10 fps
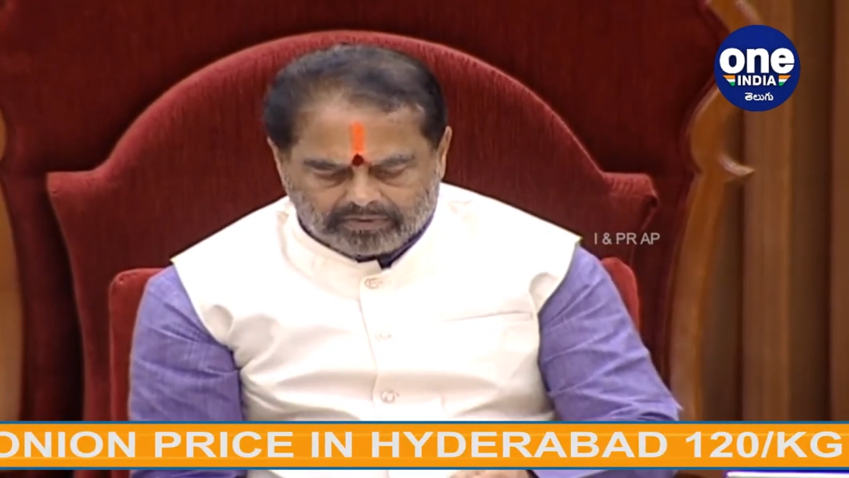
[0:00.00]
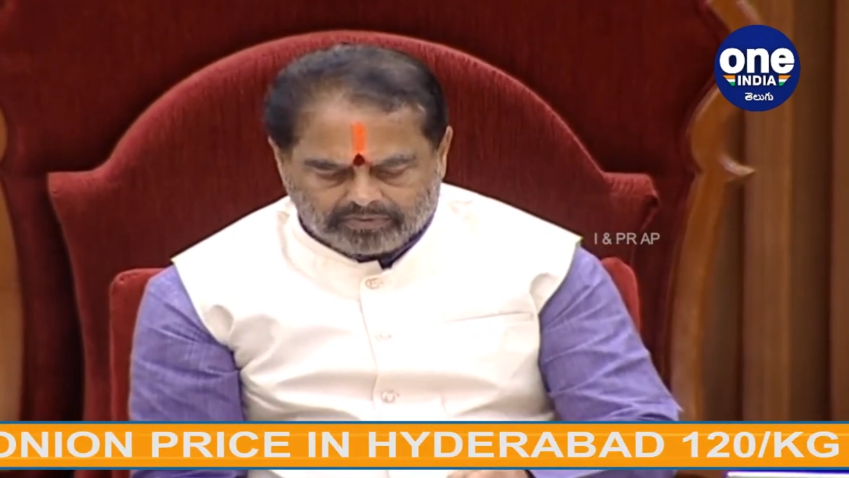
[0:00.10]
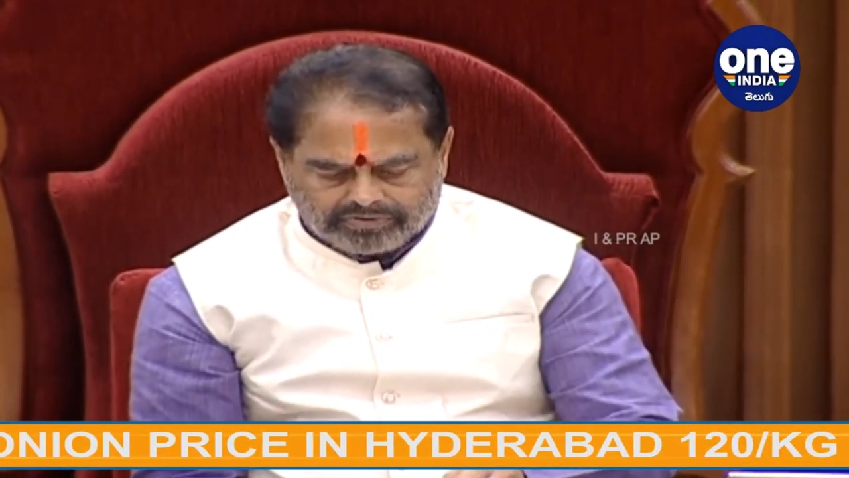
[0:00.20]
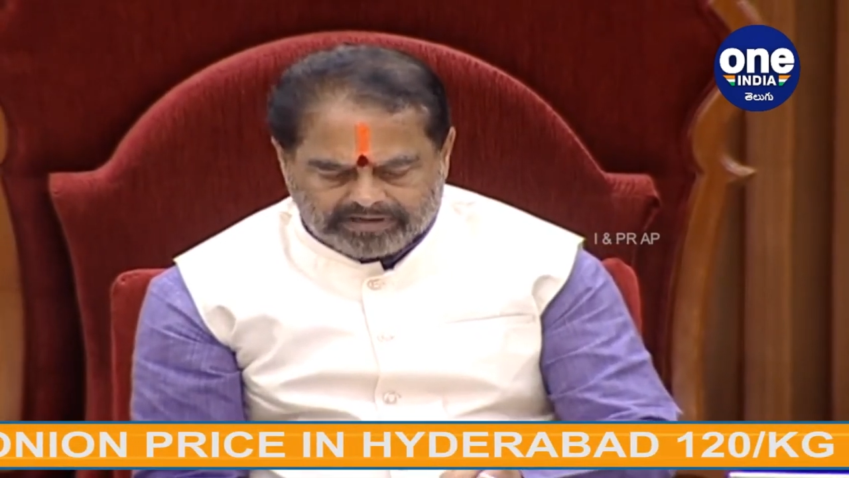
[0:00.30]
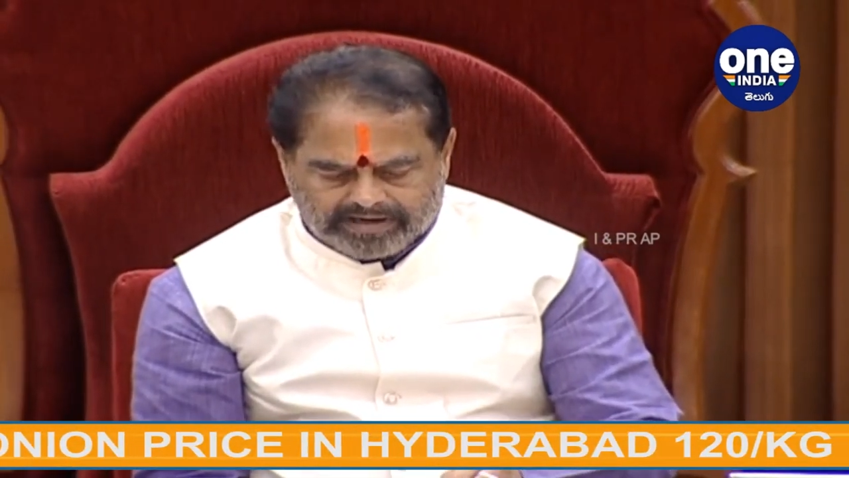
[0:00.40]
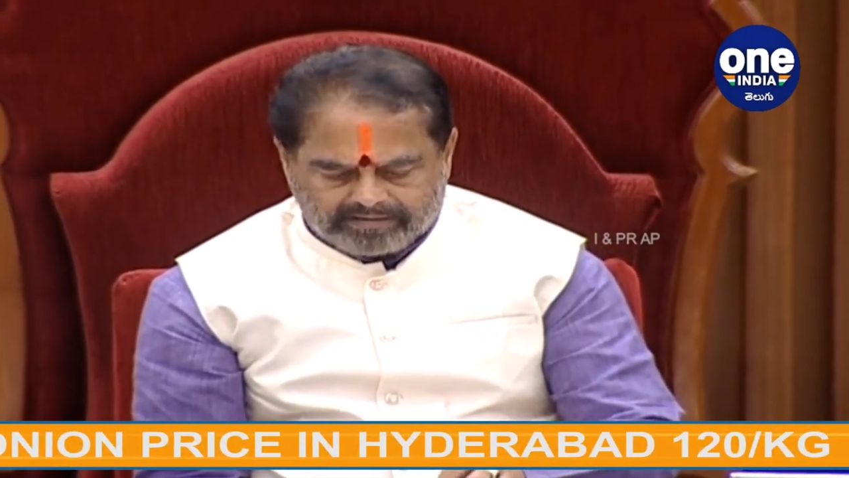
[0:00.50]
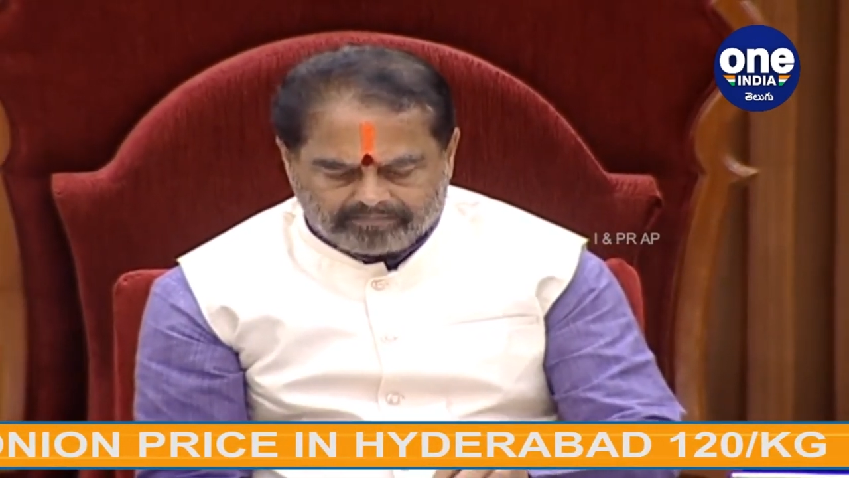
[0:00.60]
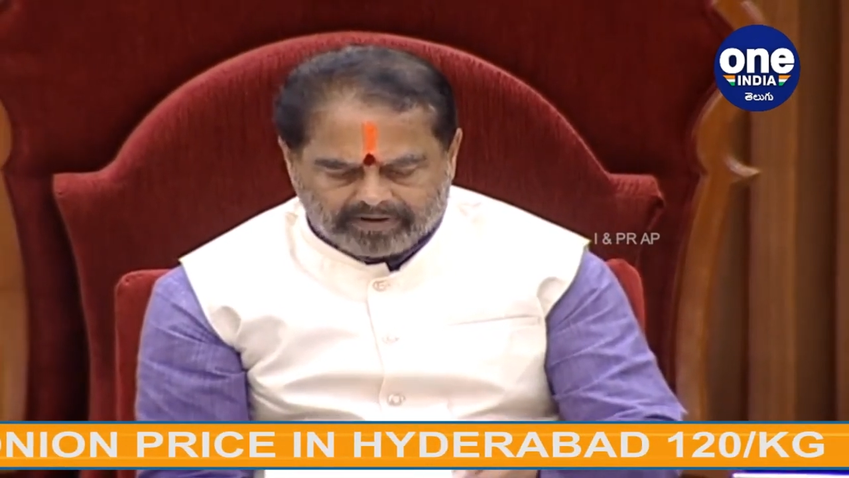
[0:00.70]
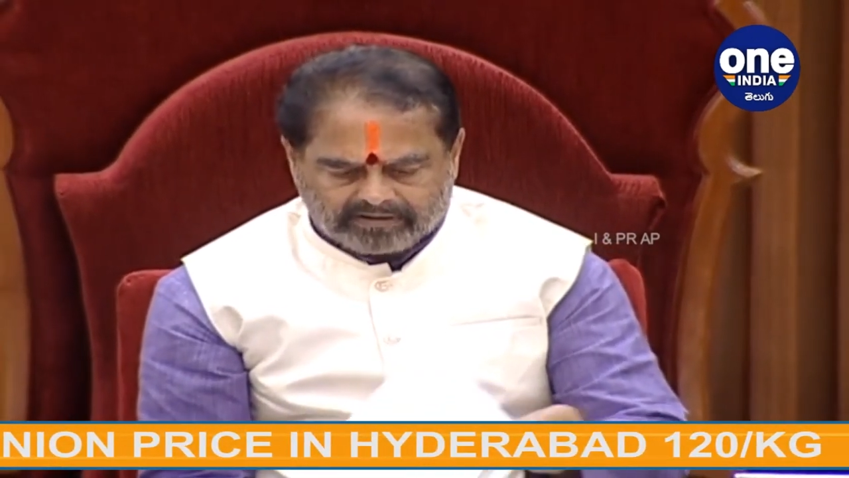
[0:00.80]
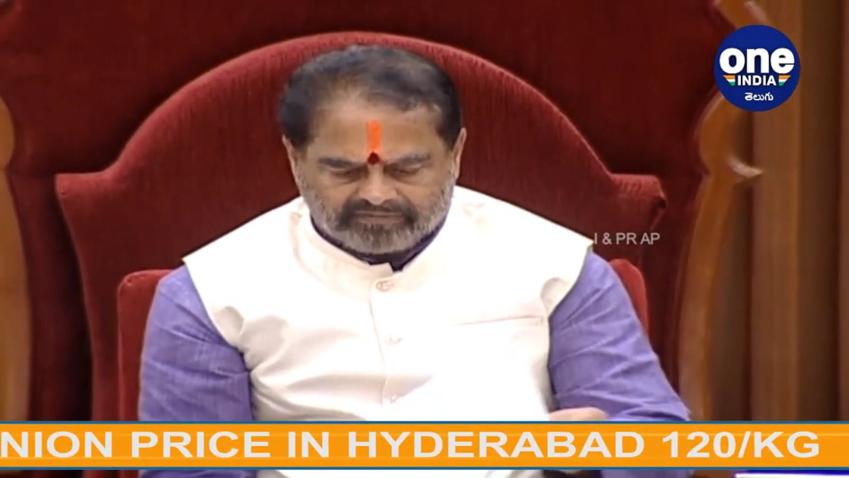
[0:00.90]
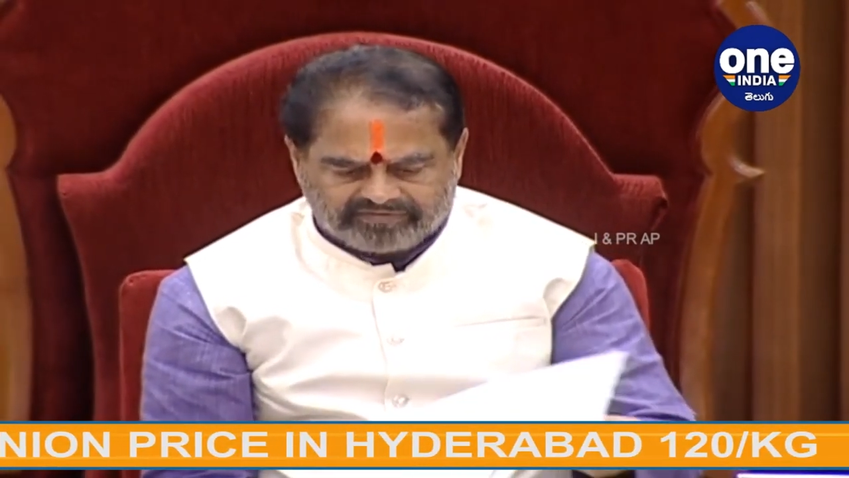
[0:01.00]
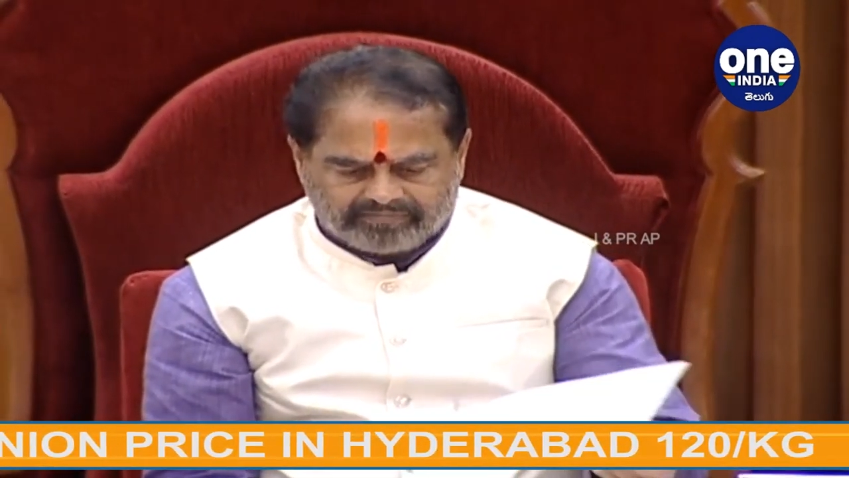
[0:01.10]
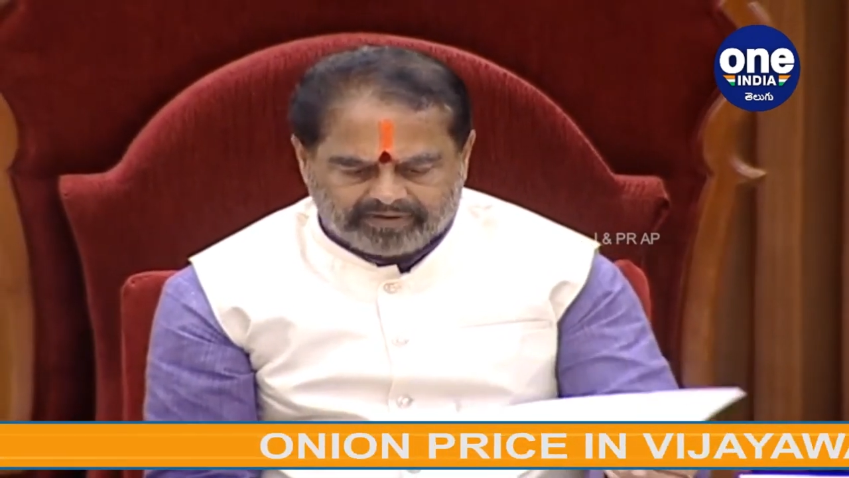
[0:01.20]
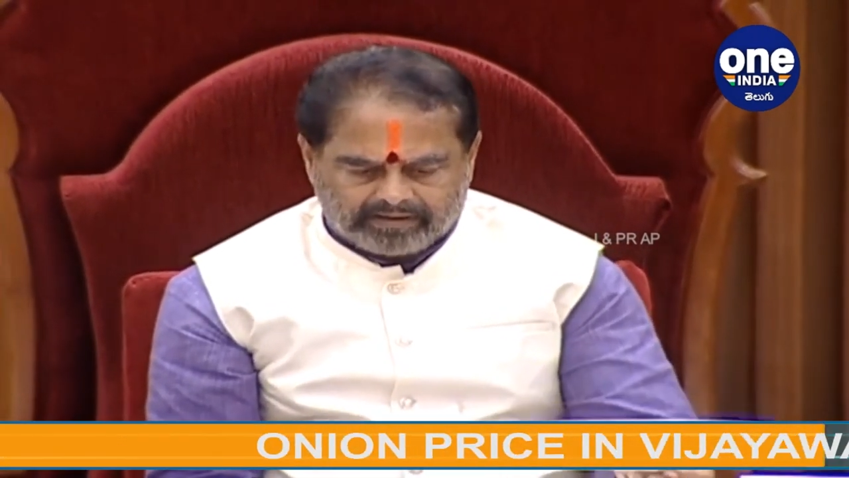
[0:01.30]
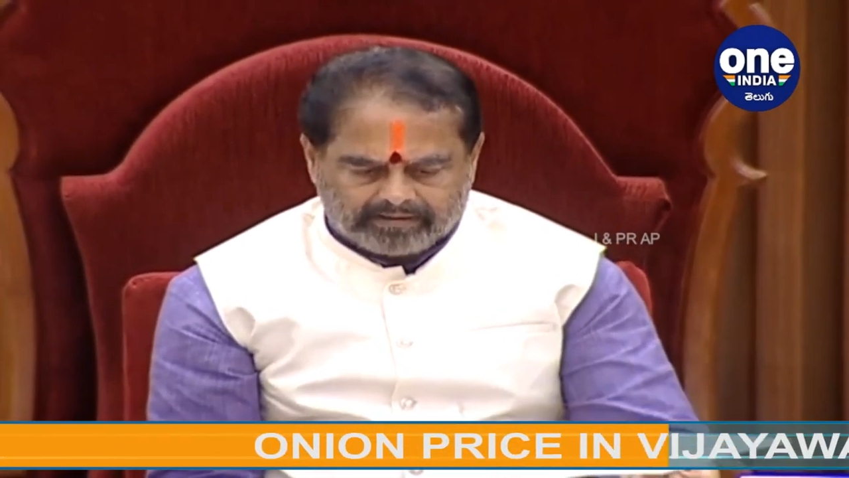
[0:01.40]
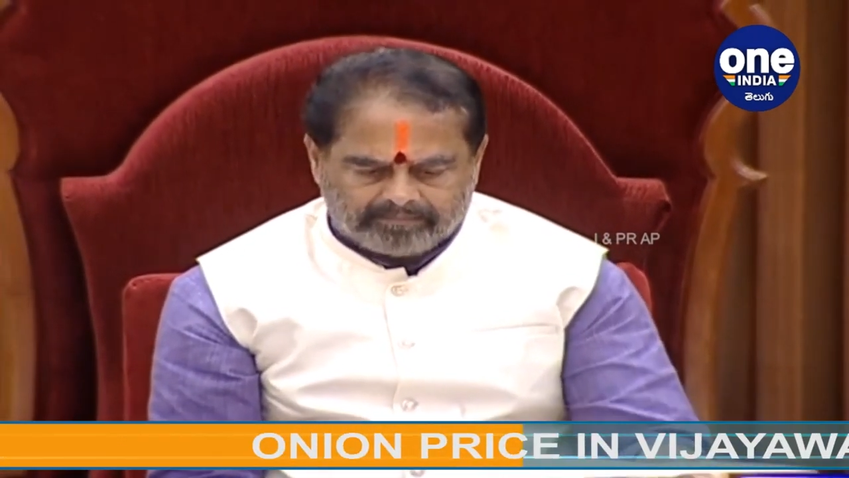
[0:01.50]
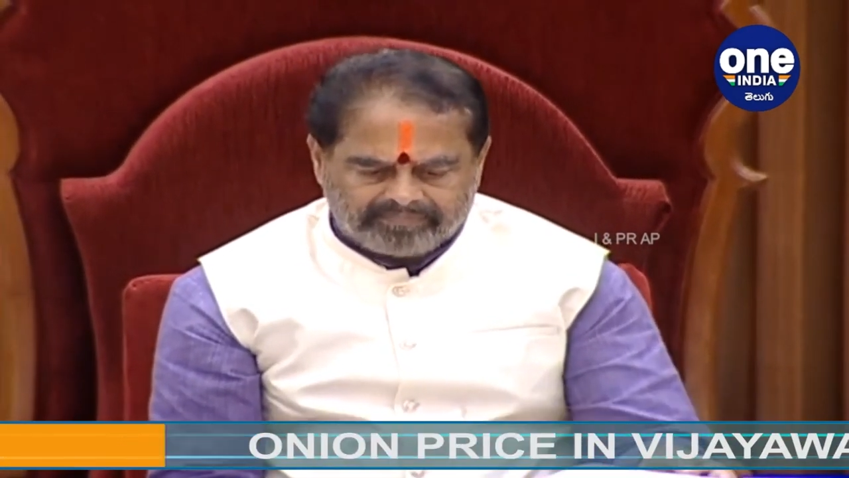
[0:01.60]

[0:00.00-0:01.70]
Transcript: do stand part of the bill.